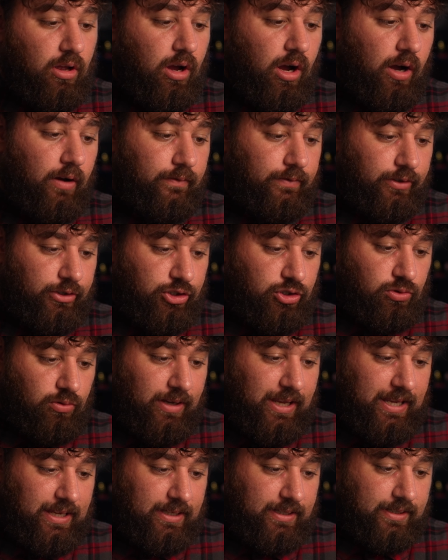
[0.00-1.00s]
of the
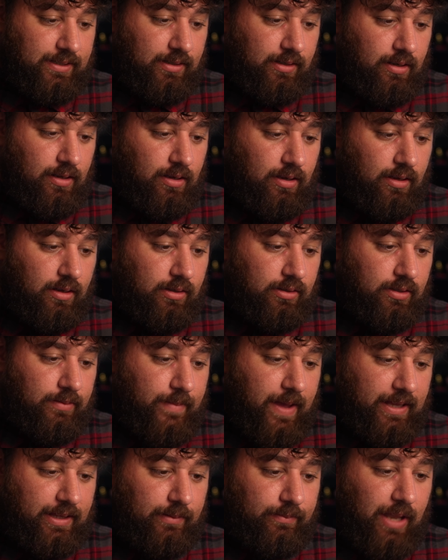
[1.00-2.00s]
trees to
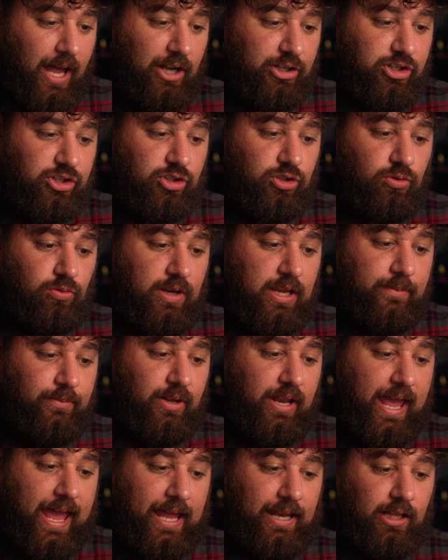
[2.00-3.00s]
make them not just green,
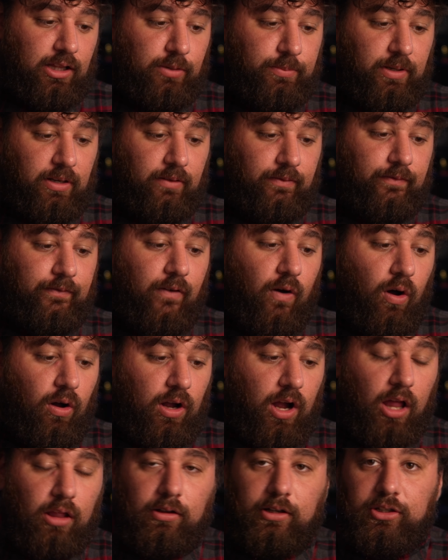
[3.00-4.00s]
but adding a little bit of fall
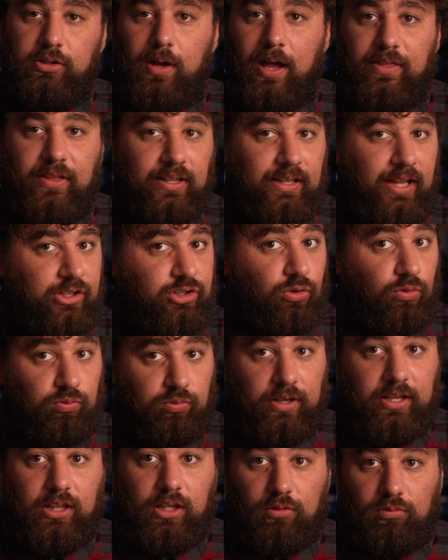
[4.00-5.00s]
coloring to it. I think that's a
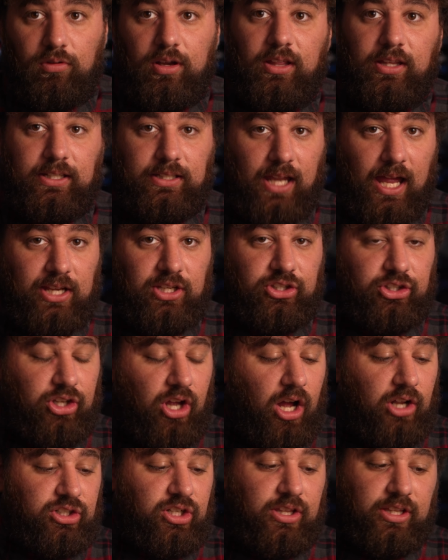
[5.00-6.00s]
really, really nice
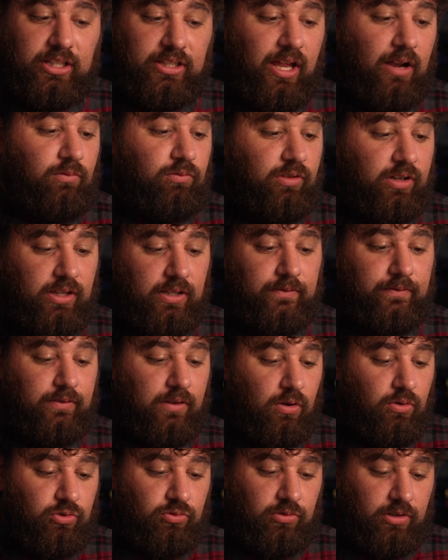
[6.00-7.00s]
touch. I think that really
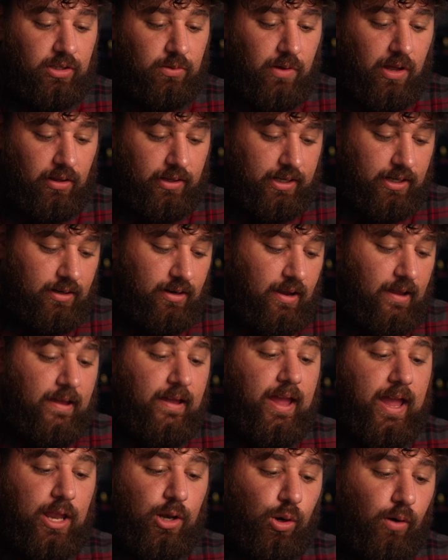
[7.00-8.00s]
flows really well here.
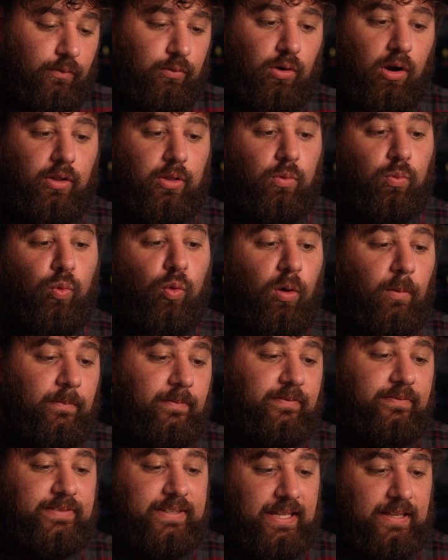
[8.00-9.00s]
And overall, the
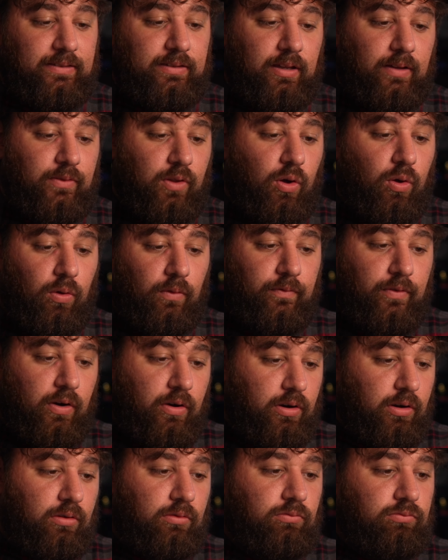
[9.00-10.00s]
warmth tint of the whole
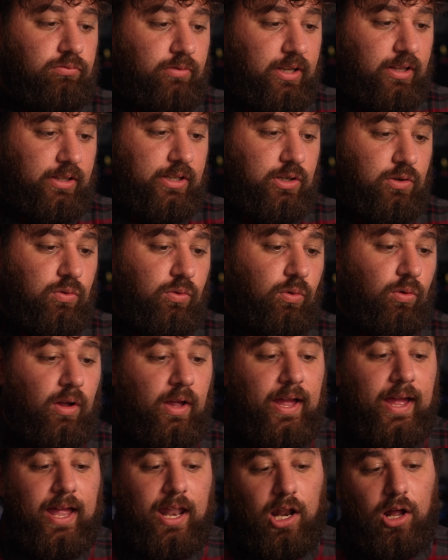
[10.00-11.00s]
photo, really cool.
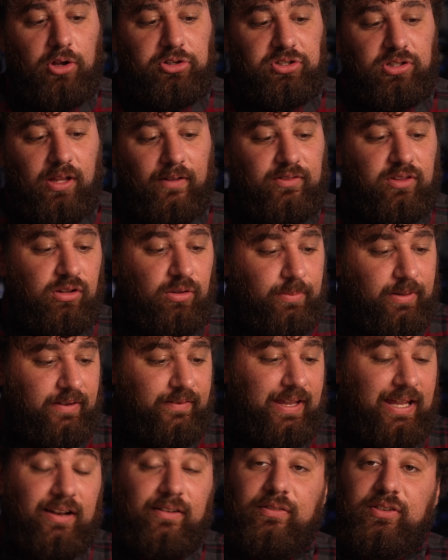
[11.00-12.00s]
And I also love the little bit of
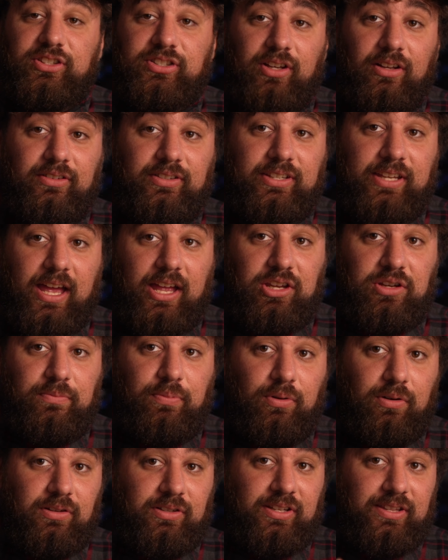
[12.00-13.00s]
hint of a sunset you
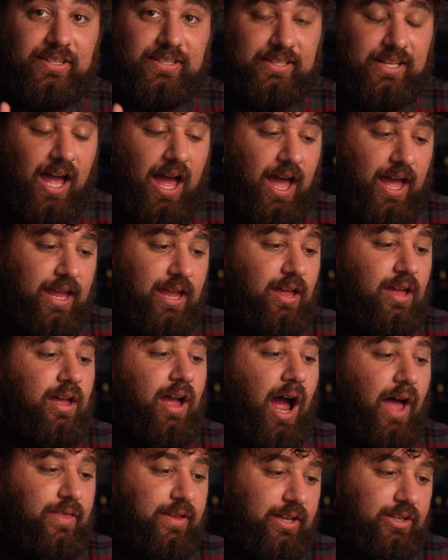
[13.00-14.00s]
put into the sky.
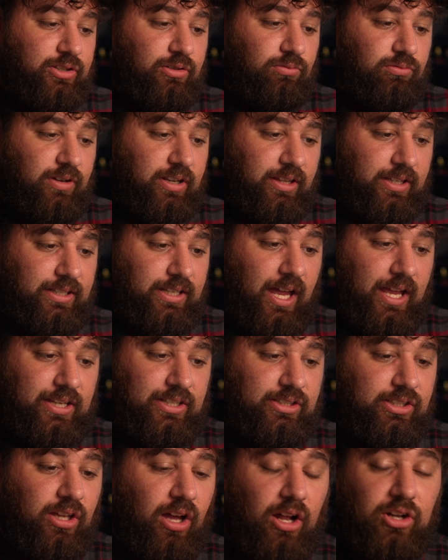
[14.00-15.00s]
I think it's a really
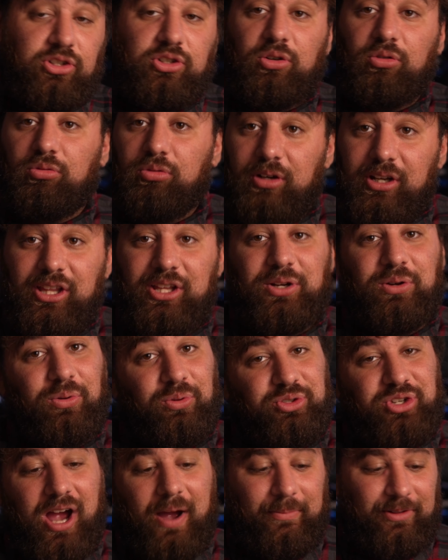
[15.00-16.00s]
nice touch. So really cool
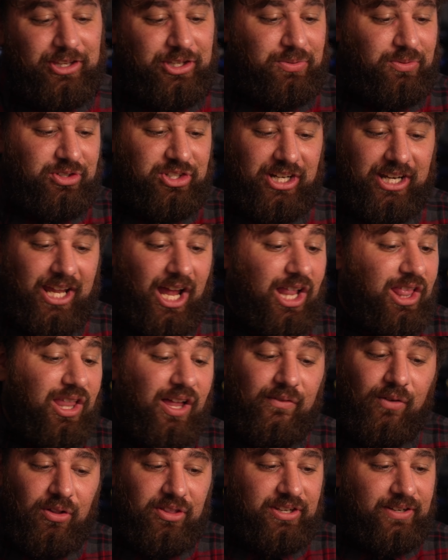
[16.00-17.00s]
job on this one, Jenny. I
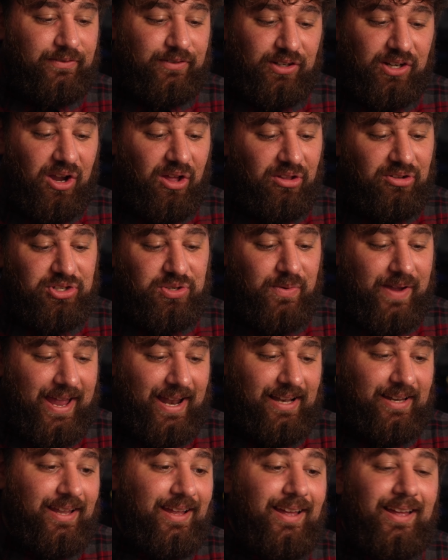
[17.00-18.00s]
love all the different colors you
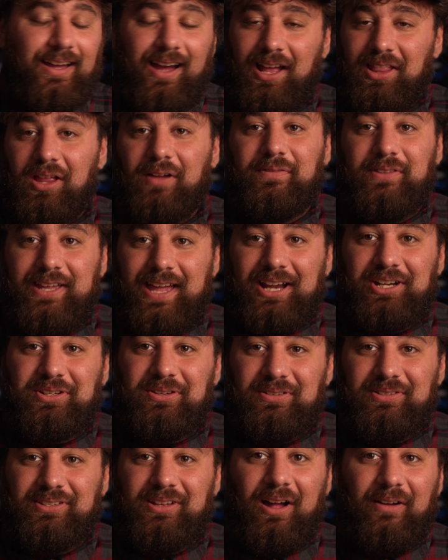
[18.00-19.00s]
added. I love the
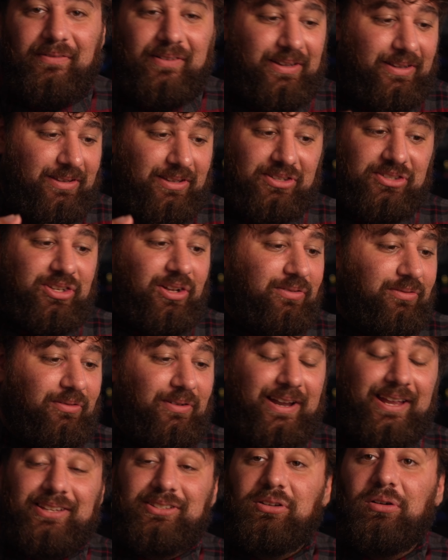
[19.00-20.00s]
extra stuff and the sun
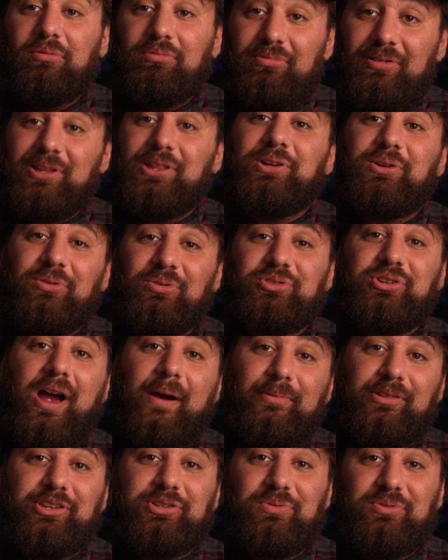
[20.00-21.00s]
rays. So really cool
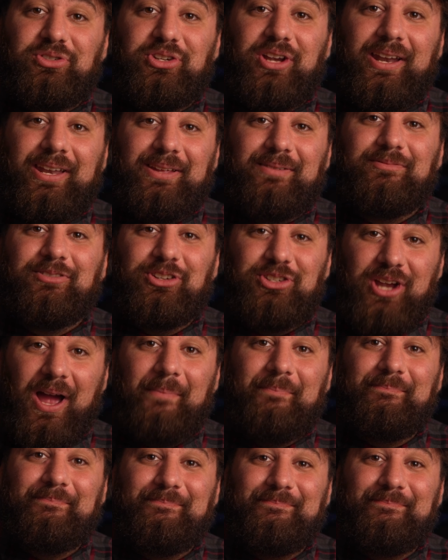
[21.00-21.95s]
job on this one, Jenny. Good job.